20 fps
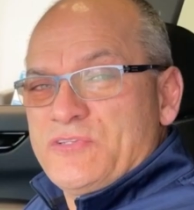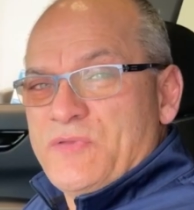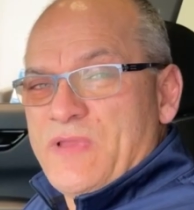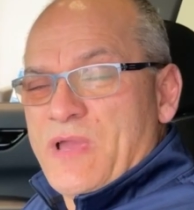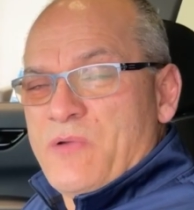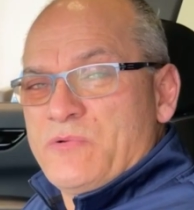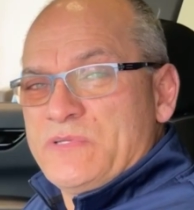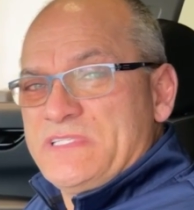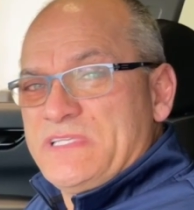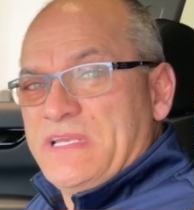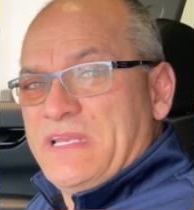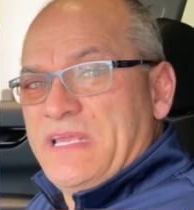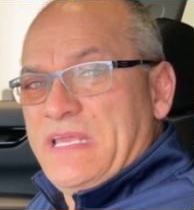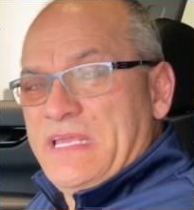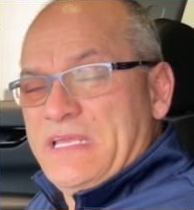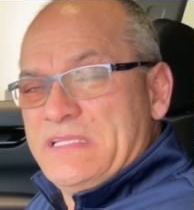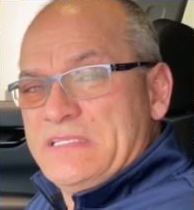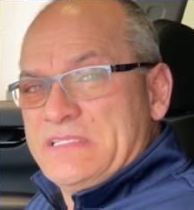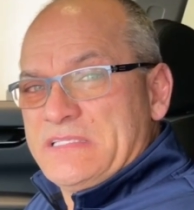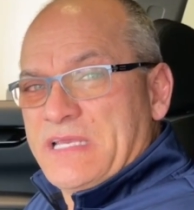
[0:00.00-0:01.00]
now we're sitting
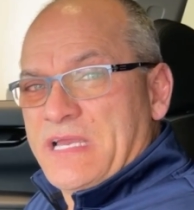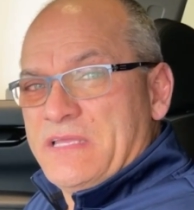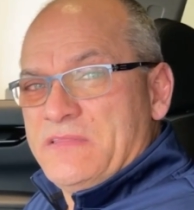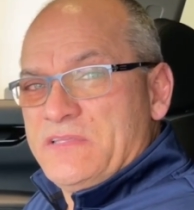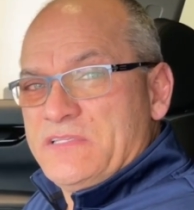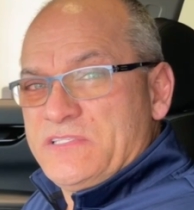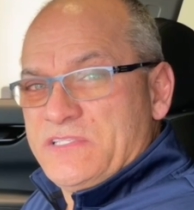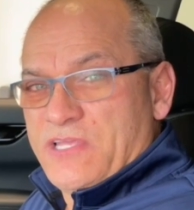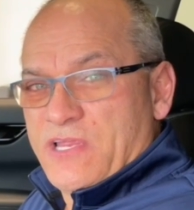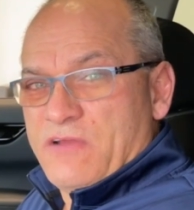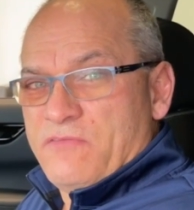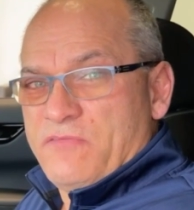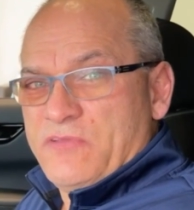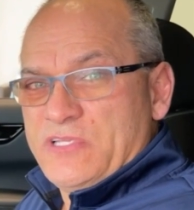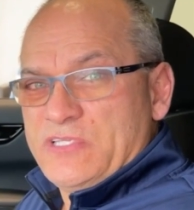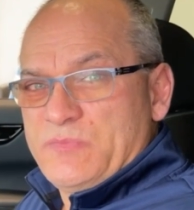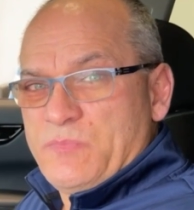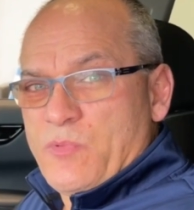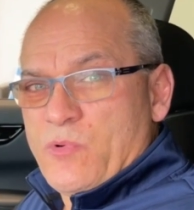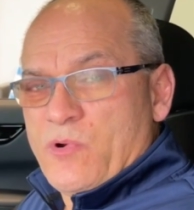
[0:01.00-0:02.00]
inside the CR-V
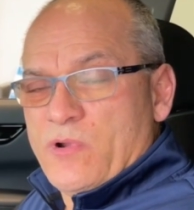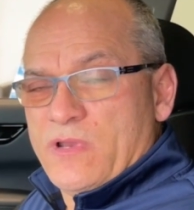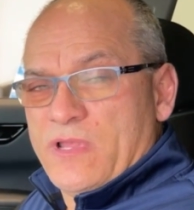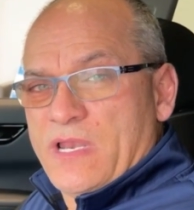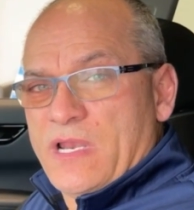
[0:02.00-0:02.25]
Sport,